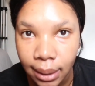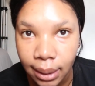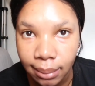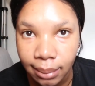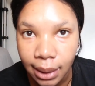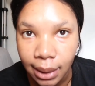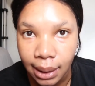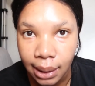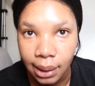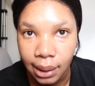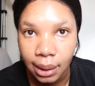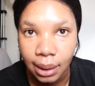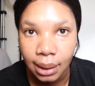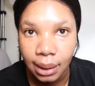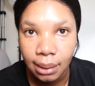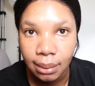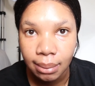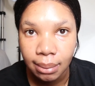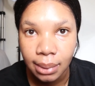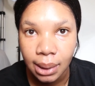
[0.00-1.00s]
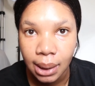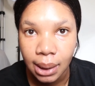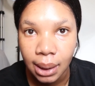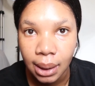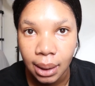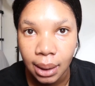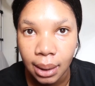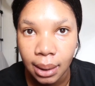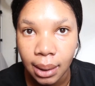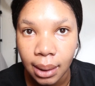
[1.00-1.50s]
makeup.
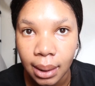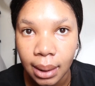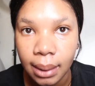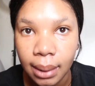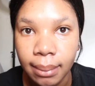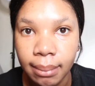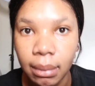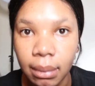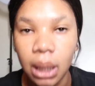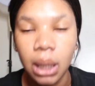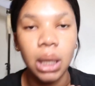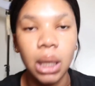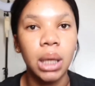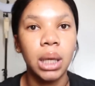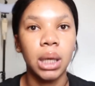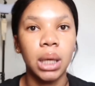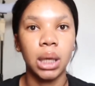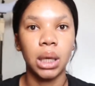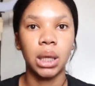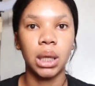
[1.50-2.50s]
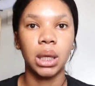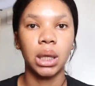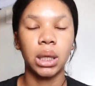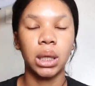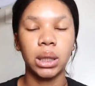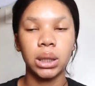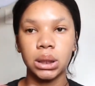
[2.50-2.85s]
Um, yeah.